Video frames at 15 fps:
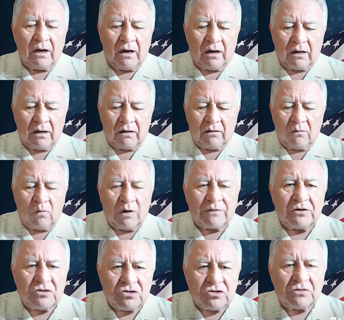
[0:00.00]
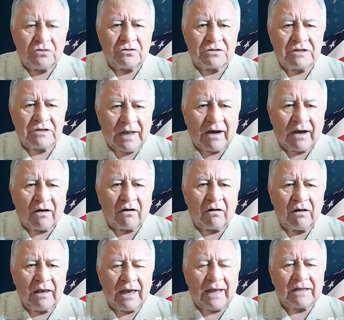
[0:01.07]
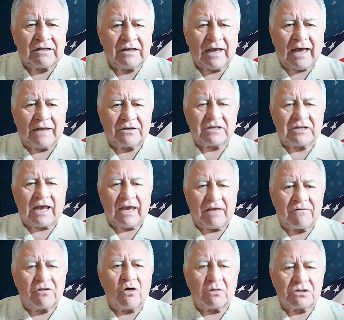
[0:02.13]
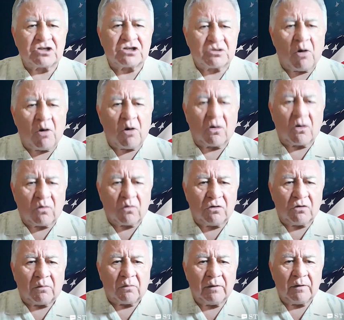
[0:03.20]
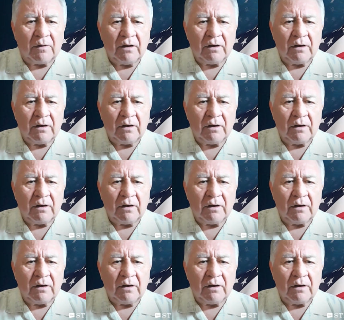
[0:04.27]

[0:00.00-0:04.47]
the Jews there had to say, even though it's a small group.